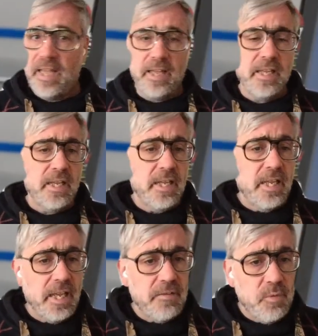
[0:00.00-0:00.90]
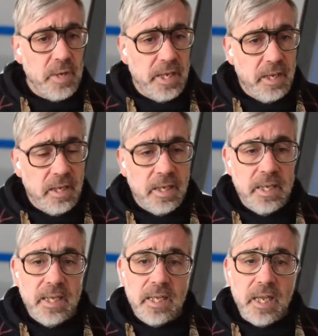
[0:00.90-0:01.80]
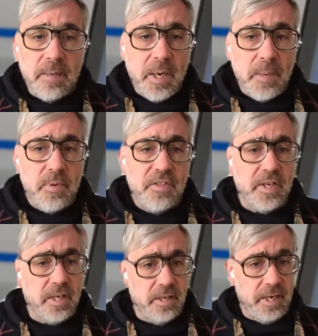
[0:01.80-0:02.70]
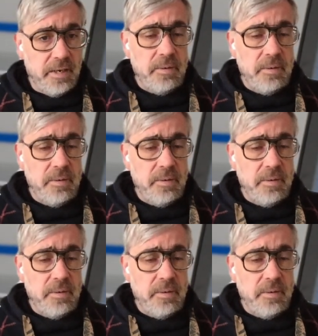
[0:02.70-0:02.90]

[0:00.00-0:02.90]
where the cow is the entrepreneur